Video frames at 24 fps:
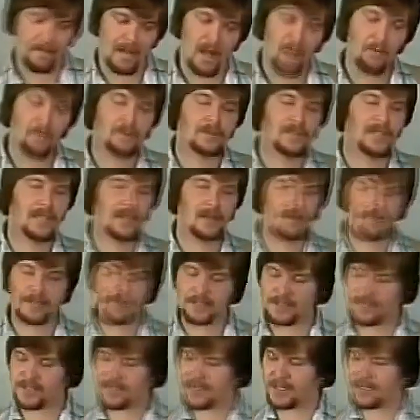I won't tell you what
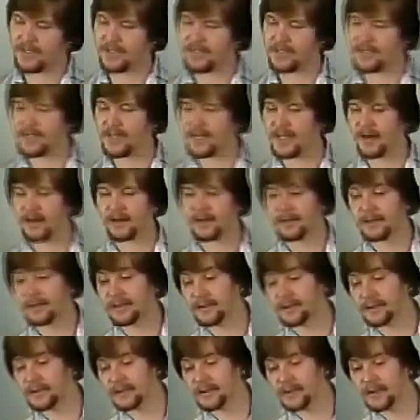she said just yet.
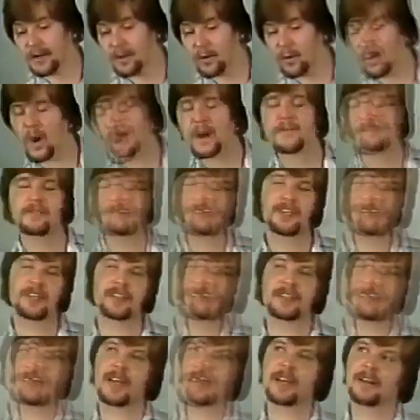What if she'd have
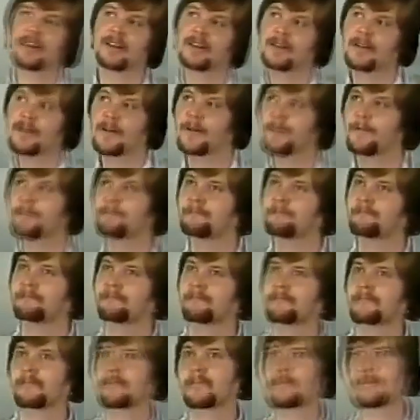said,
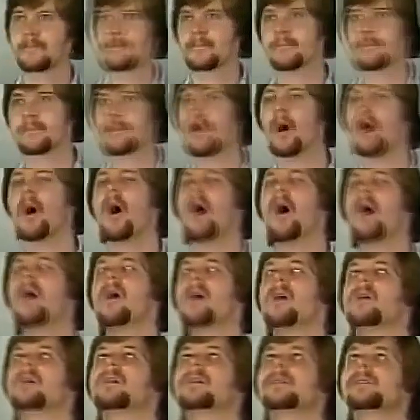
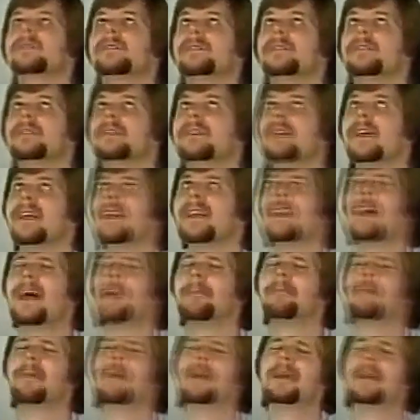"Oh,
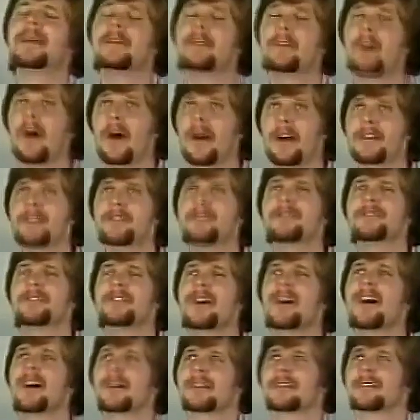let me darn your
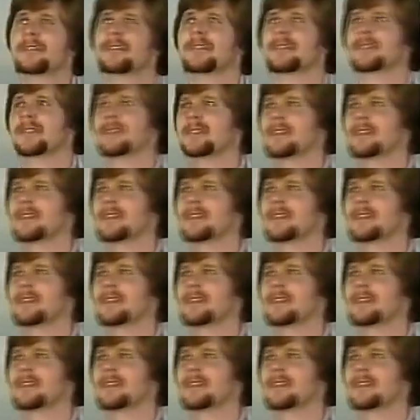socks.